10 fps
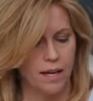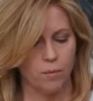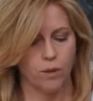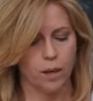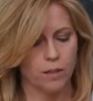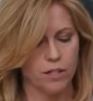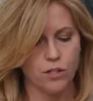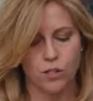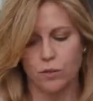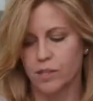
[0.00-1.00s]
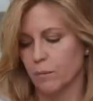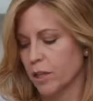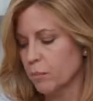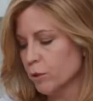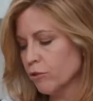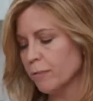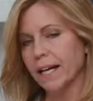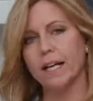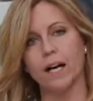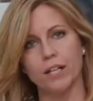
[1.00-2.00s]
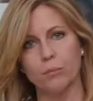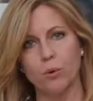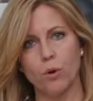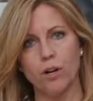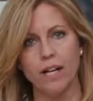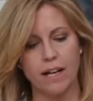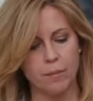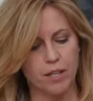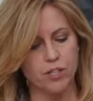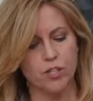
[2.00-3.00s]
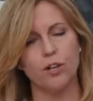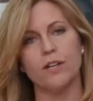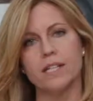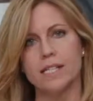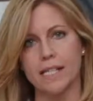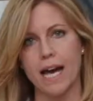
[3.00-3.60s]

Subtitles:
And what I'm gonna do is I'm gonna move my cutting board and I'm gonna turn this